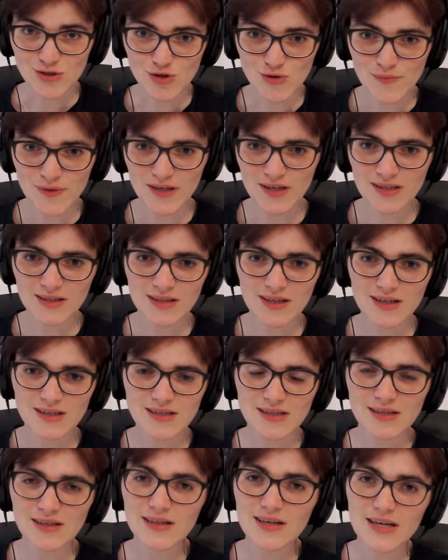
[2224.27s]

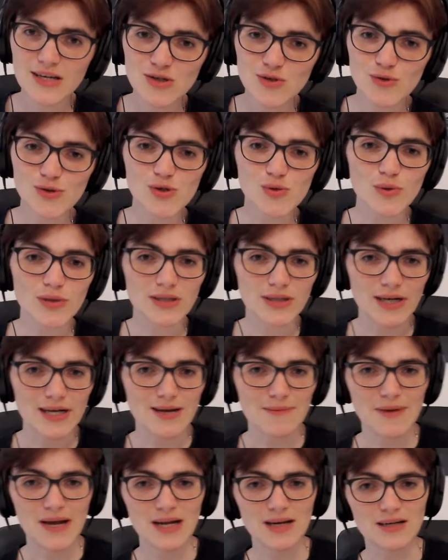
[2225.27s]
superconductor is also a
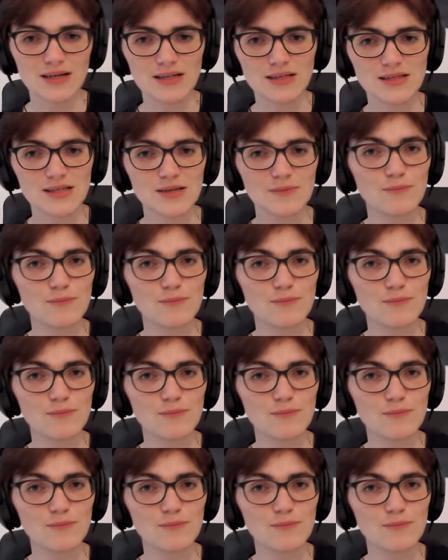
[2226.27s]
diamagnet,